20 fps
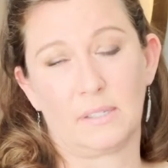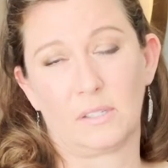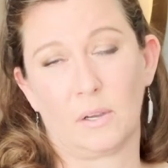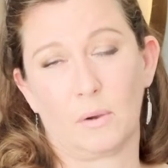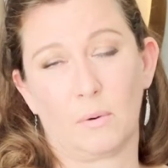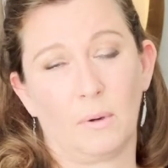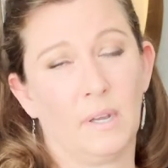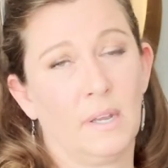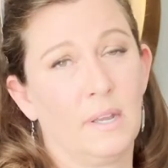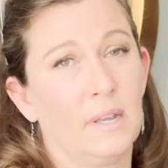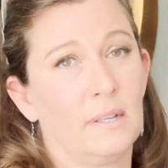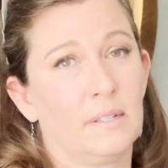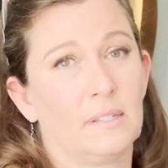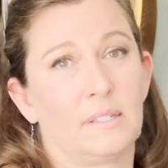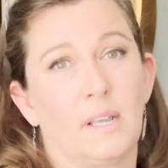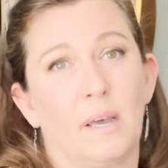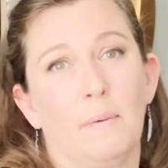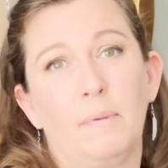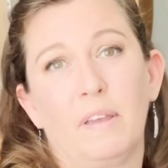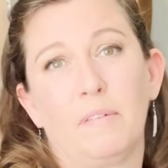So
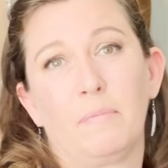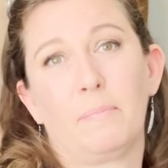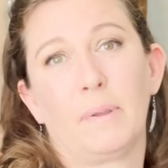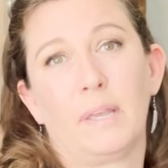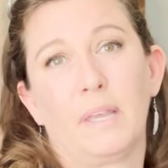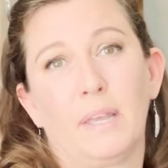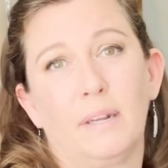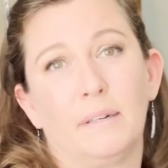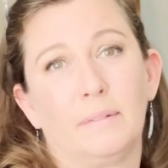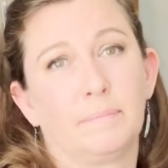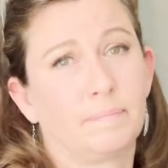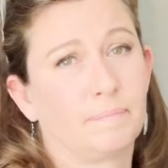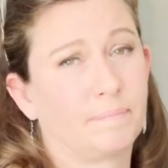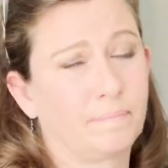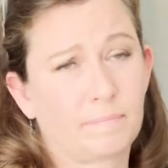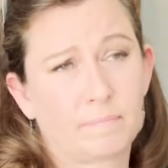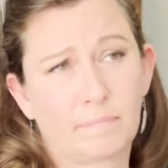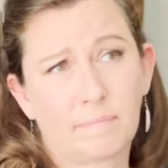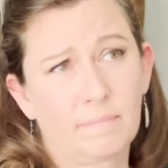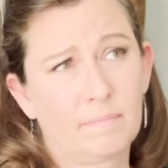some have been
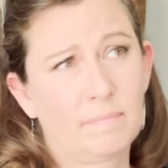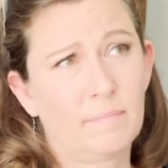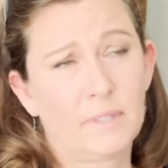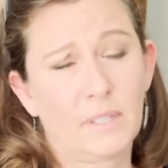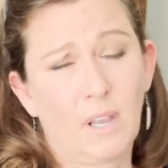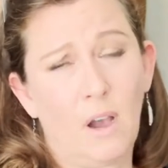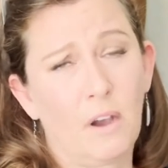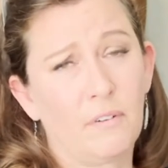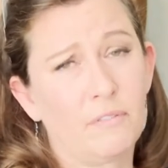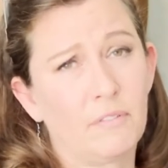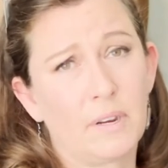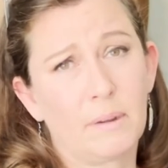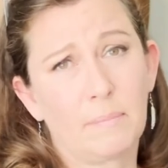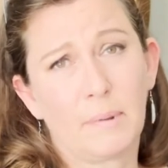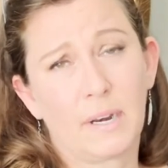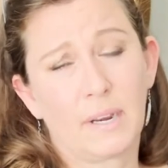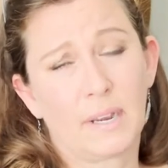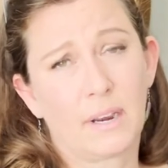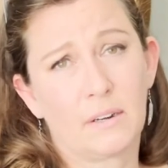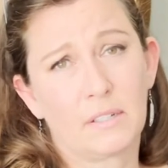offering
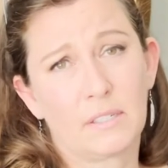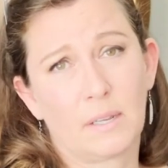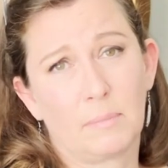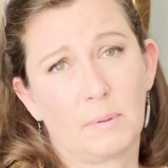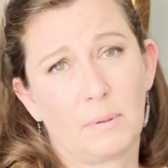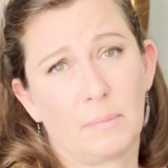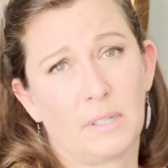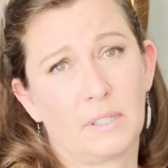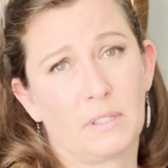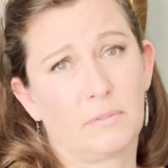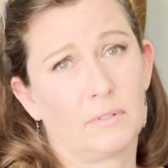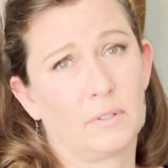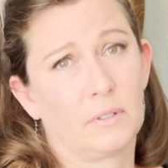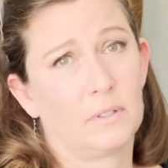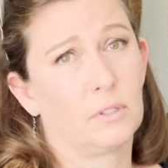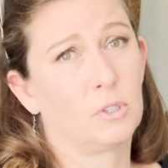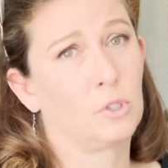Medicare supplements for